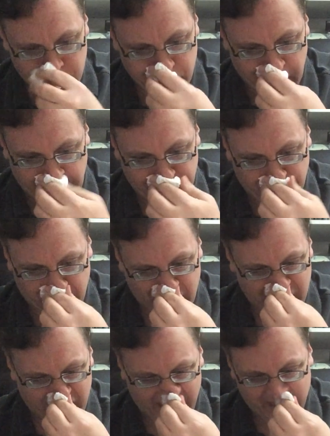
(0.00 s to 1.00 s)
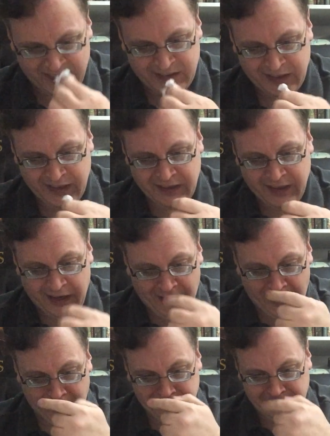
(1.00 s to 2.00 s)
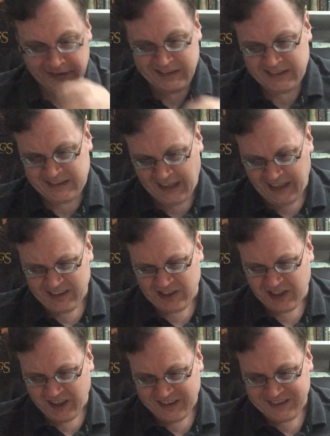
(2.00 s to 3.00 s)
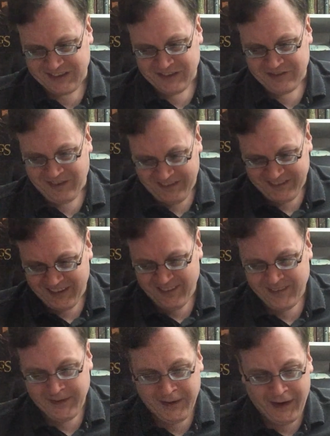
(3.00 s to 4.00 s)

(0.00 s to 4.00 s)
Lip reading: cried bold Robin. "How likest that shot, good fellow?